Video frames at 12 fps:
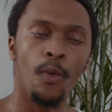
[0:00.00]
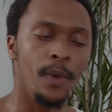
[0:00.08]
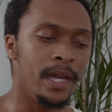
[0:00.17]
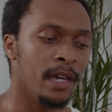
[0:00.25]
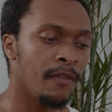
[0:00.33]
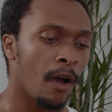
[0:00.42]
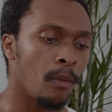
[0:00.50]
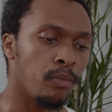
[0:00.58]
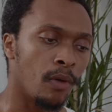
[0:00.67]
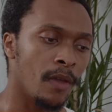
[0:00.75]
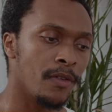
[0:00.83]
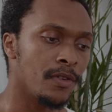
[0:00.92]
we give our
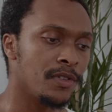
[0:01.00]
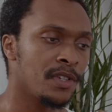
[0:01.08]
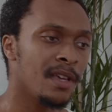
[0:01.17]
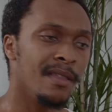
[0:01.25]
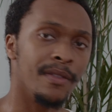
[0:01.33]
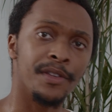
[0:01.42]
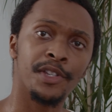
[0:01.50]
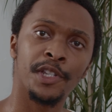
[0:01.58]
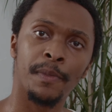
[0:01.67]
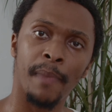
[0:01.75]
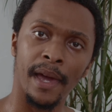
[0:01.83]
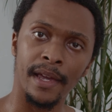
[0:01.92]
brothers the
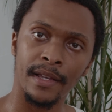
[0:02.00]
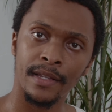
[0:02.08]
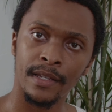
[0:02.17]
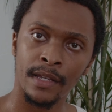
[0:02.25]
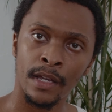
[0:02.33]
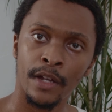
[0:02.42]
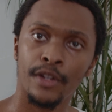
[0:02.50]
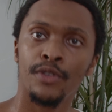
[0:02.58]
space